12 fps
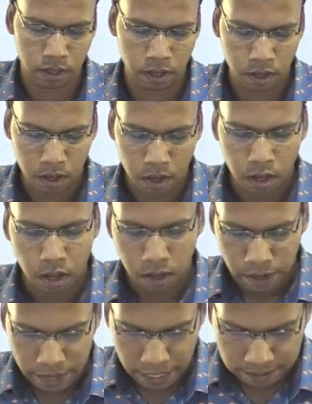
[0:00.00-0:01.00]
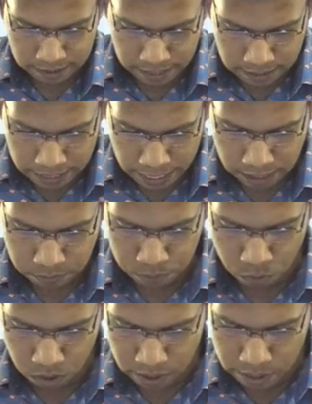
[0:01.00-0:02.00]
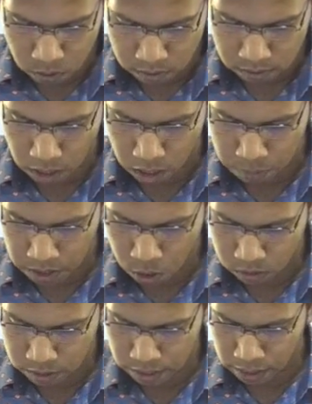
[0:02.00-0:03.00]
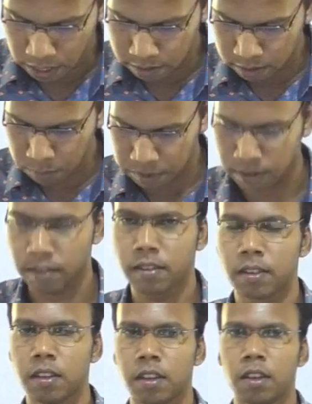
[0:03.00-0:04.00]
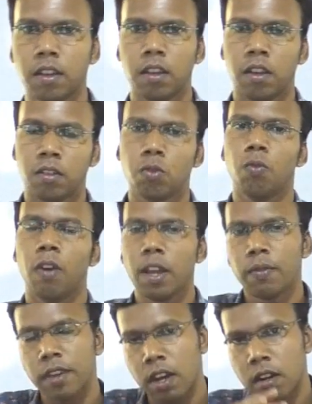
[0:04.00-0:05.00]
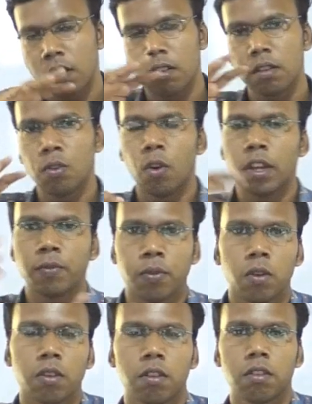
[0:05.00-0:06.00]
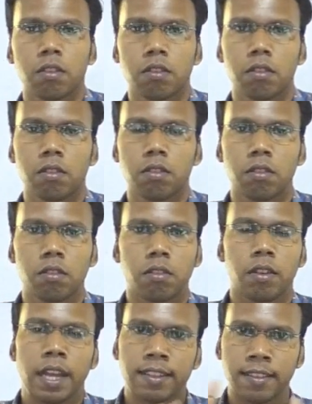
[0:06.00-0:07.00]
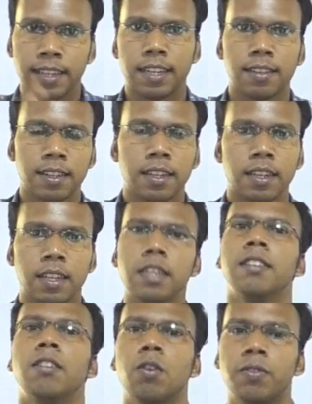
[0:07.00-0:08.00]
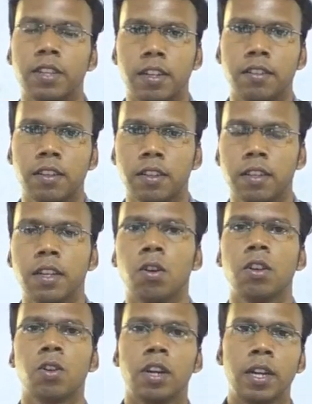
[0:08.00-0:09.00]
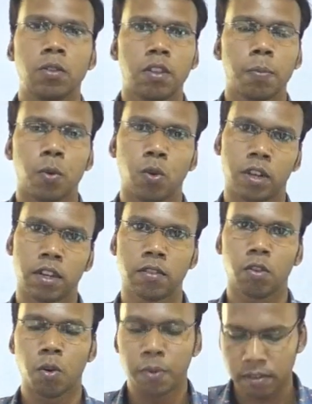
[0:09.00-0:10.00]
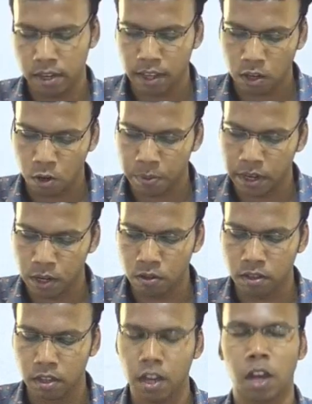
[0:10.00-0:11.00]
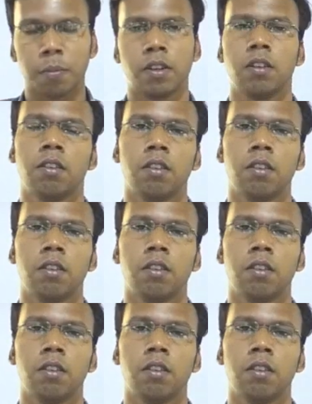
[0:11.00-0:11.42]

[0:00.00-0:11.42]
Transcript: 3. HCNG as fuel reduces carbon dioxide and hydrogen emissions. So why we are going for HCNG instead of CNG? In order to reduce the pollutants, obviously that will be reducing the carbon